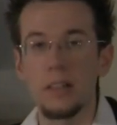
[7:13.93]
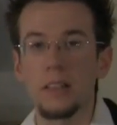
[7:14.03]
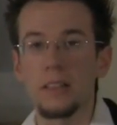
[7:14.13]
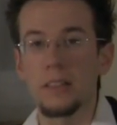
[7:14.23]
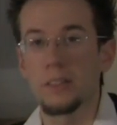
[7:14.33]

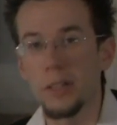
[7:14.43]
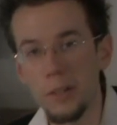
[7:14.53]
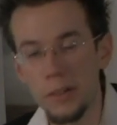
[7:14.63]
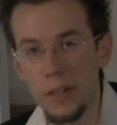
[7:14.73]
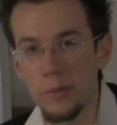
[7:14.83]
called
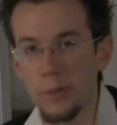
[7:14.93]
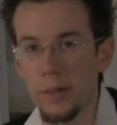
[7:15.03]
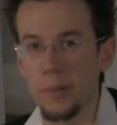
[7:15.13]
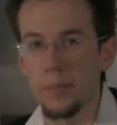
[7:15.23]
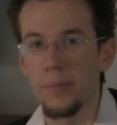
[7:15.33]
ternary
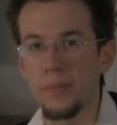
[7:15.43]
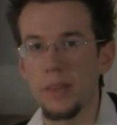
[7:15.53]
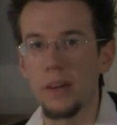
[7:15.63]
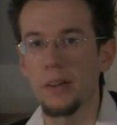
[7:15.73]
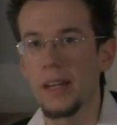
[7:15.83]
form.
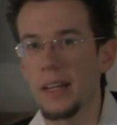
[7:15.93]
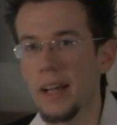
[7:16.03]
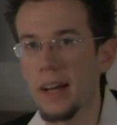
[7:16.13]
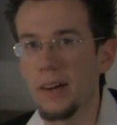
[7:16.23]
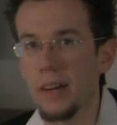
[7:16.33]
Okay,
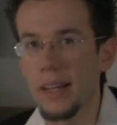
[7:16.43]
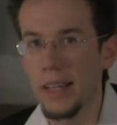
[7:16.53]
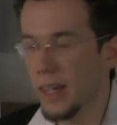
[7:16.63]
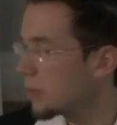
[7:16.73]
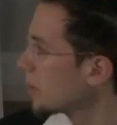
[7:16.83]
now
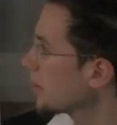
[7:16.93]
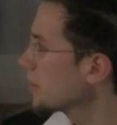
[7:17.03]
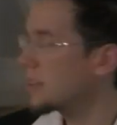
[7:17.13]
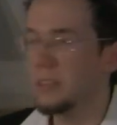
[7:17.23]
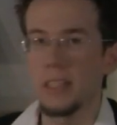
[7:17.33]
again, we're
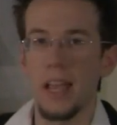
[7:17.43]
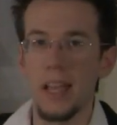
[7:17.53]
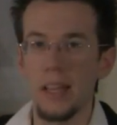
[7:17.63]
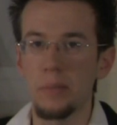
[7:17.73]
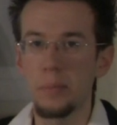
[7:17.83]
only using
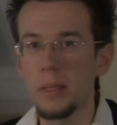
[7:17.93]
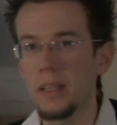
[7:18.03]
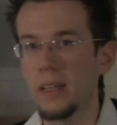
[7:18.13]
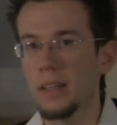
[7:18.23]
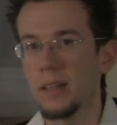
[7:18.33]
A and
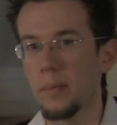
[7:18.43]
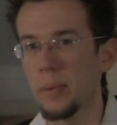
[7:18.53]
B,